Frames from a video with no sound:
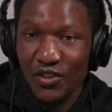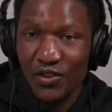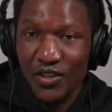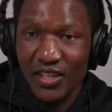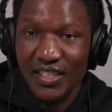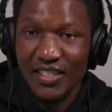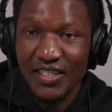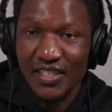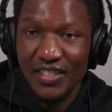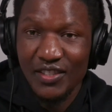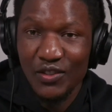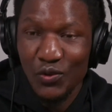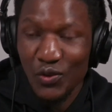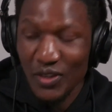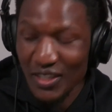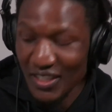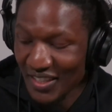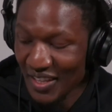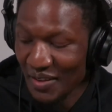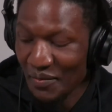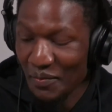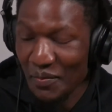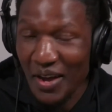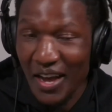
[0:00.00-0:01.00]
ask
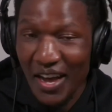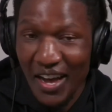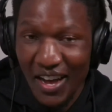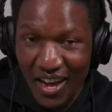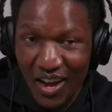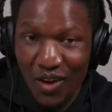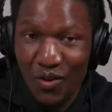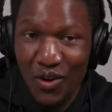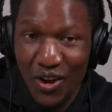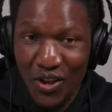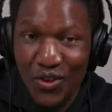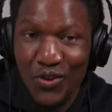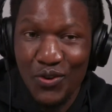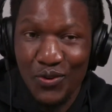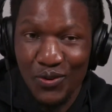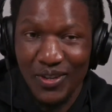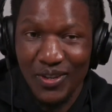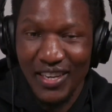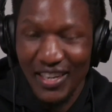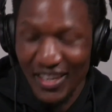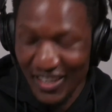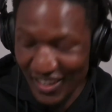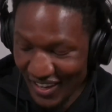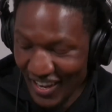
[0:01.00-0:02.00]
them, "How are you?"
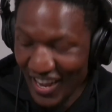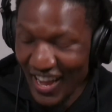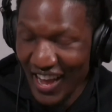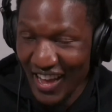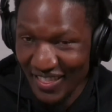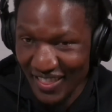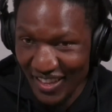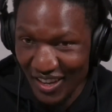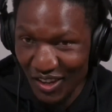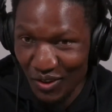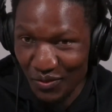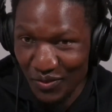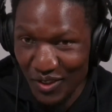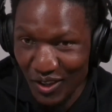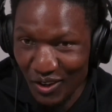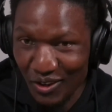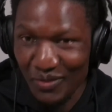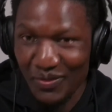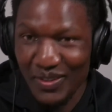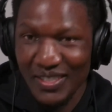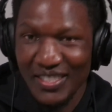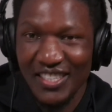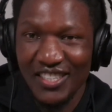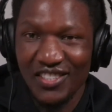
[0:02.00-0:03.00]
Like at the end of the
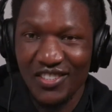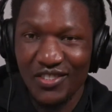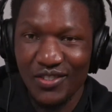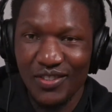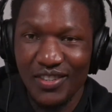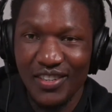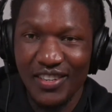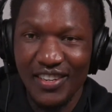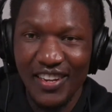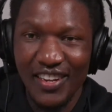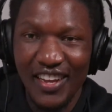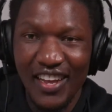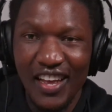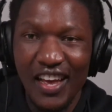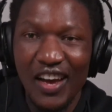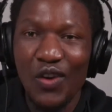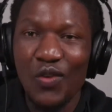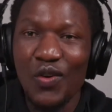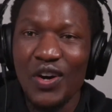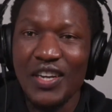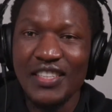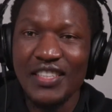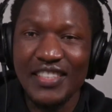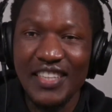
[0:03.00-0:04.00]
conversation,
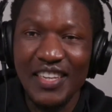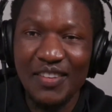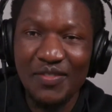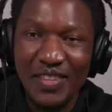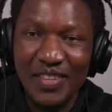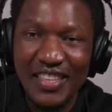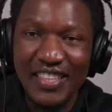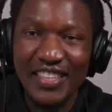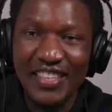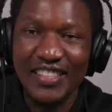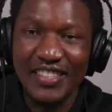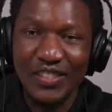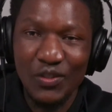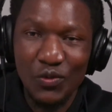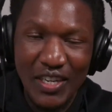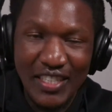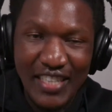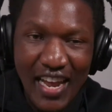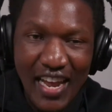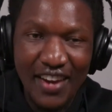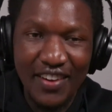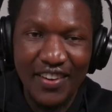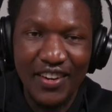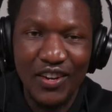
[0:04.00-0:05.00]
once we are
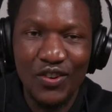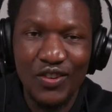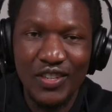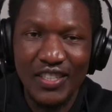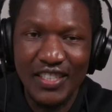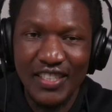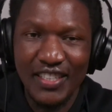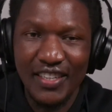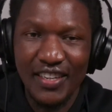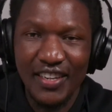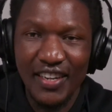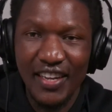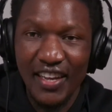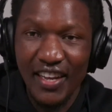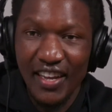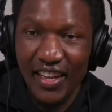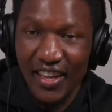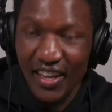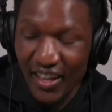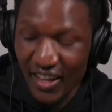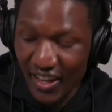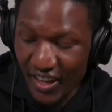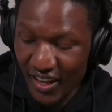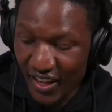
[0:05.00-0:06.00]
done recording,
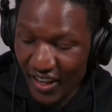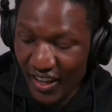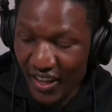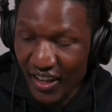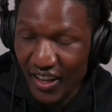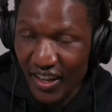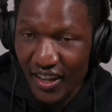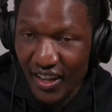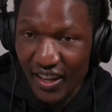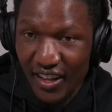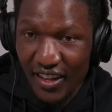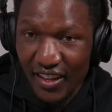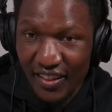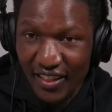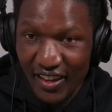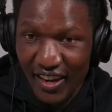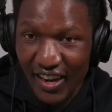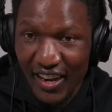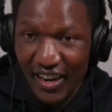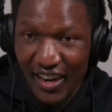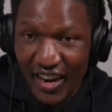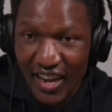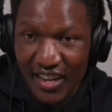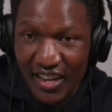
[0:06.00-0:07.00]
then I
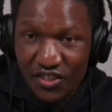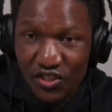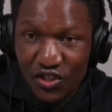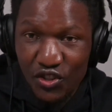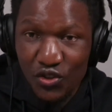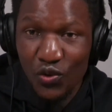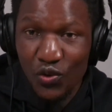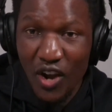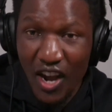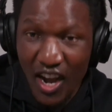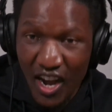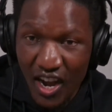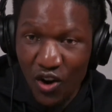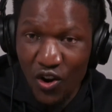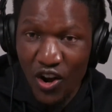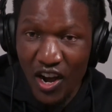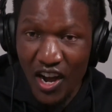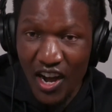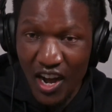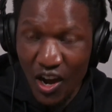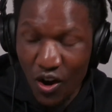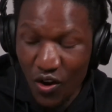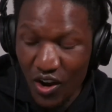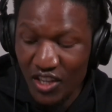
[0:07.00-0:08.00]
can ask you,
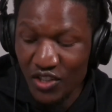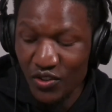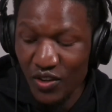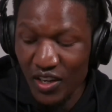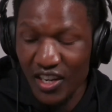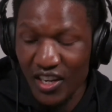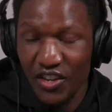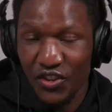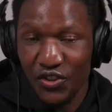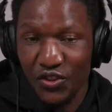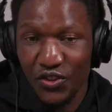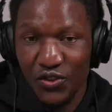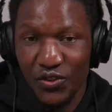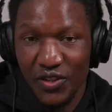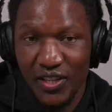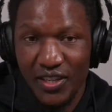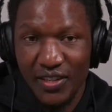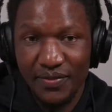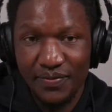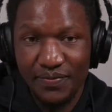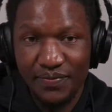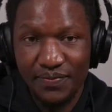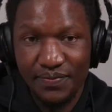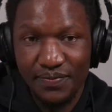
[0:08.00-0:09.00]
how actually are you doing
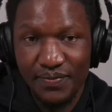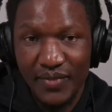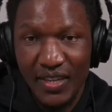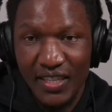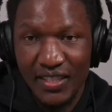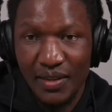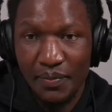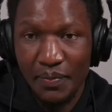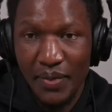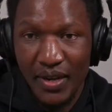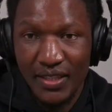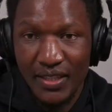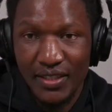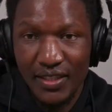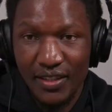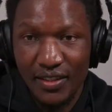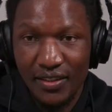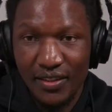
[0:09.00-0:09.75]
as a person?